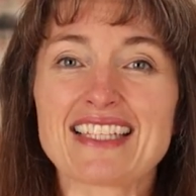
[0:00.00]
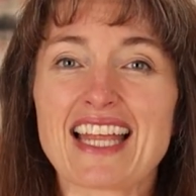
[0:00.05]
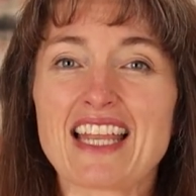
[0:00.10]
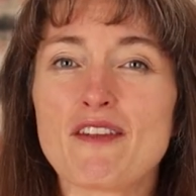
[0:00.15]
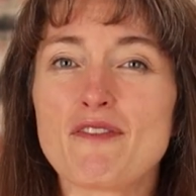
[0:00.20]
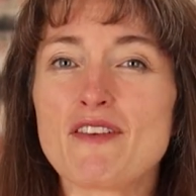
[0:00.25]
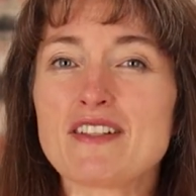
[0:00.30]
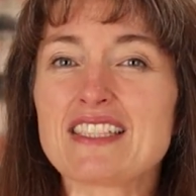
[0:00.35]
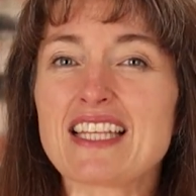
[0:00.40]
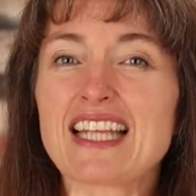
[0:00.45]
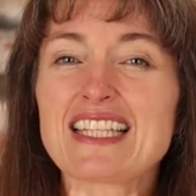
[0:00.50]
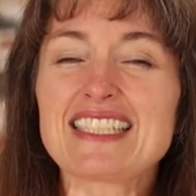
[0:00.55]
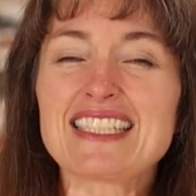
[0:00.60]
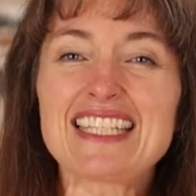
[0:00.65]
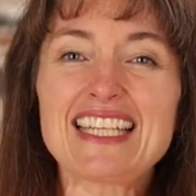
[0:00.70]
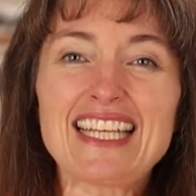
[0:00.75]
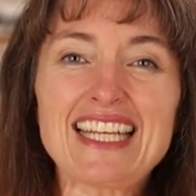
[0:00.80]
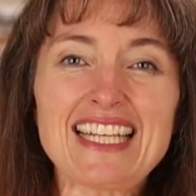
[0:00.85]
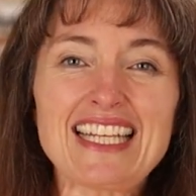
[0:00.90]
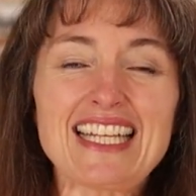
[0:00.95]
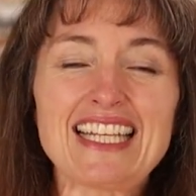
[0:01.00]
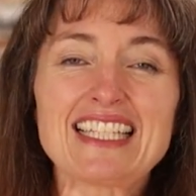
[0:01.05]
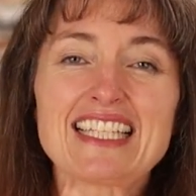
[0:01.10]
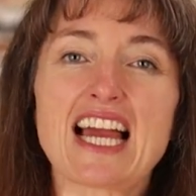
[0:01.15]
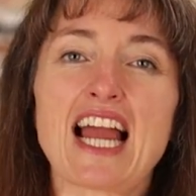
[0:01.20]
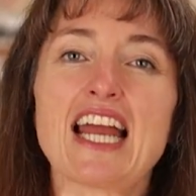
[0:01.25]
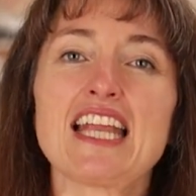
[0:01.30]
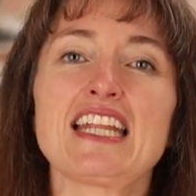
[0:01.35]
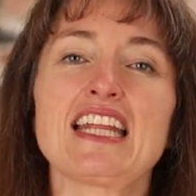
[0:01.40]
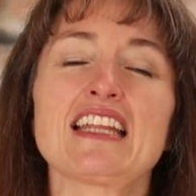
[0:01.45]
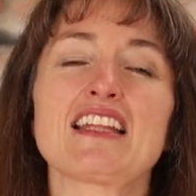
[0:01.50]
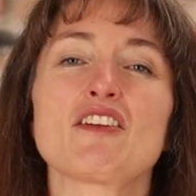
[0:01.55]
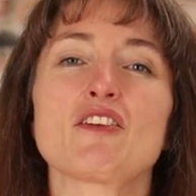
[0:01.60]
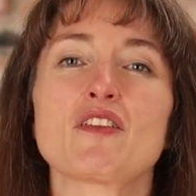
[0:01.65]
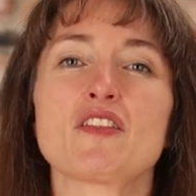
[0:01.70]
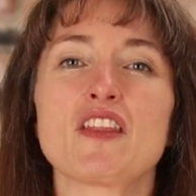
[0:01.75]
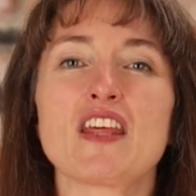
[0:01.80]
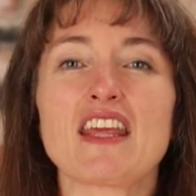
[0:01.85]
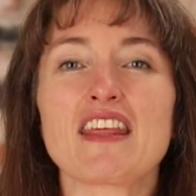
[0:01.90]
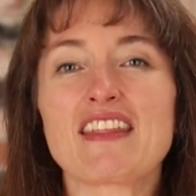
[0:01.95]
And if it's a teeny tiny little
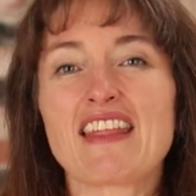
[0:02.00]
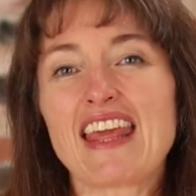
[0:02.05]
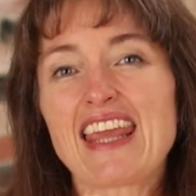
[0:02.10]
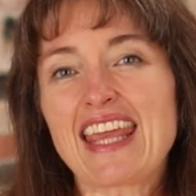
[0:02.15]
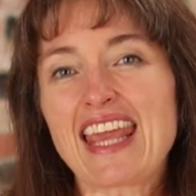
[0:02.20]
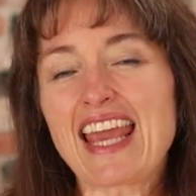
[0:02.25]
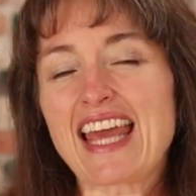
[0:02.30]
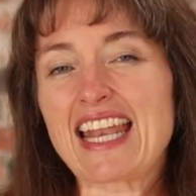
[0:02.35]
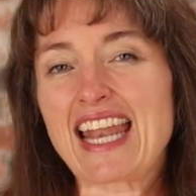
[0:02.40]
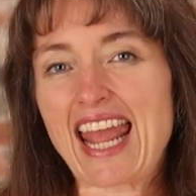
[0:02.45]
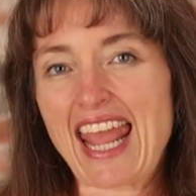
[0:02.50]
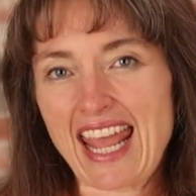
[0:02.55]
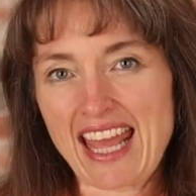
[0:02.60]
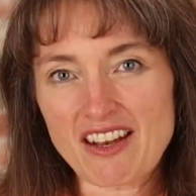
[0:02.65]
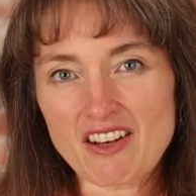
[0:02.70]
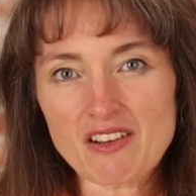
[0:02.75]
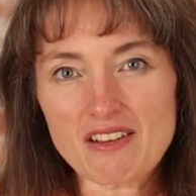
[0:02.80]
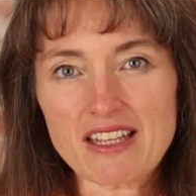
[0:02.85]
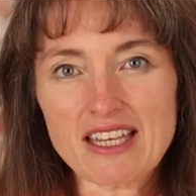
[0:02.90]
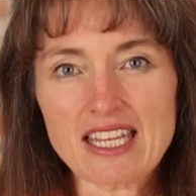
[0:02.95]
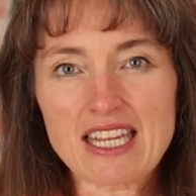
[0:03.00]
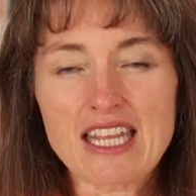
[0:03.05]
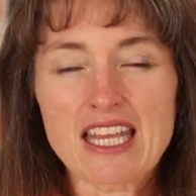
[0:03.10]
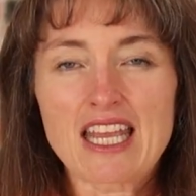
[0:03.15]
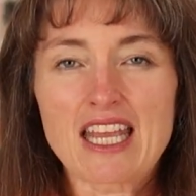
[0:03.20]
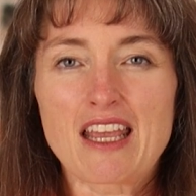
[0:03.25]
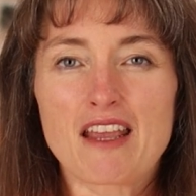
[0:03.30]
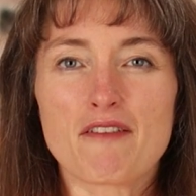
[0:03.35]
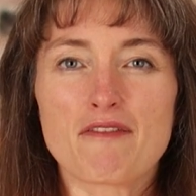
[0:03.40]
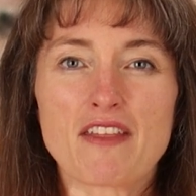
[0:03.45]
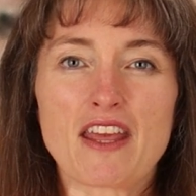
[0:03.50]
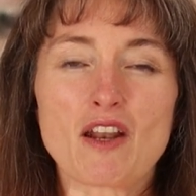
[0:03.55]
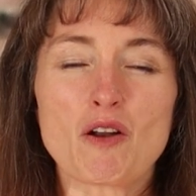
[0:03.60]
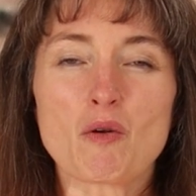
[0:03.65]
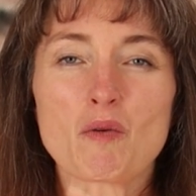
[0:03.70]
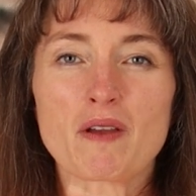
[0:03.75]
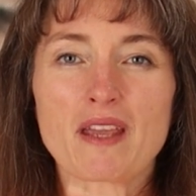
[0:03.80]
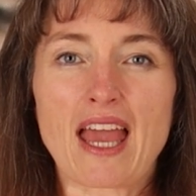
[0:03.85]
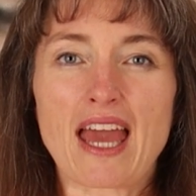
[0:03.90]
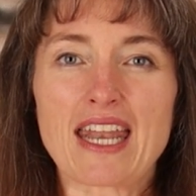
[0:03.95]
thing, they can't handle it if they
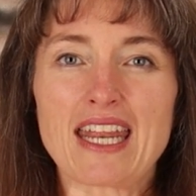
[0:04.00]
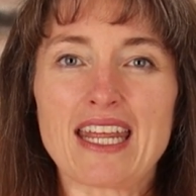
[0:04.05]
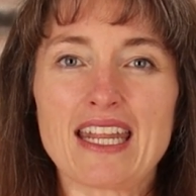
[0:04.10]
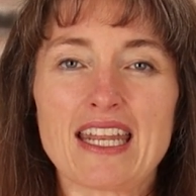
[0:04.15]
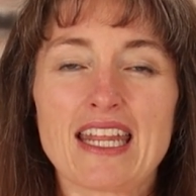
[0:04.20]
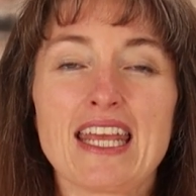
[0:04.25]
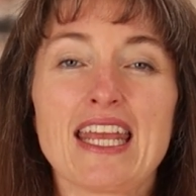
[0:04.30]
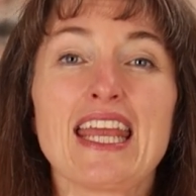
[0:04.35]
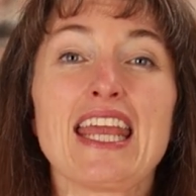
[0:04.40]
don't get it.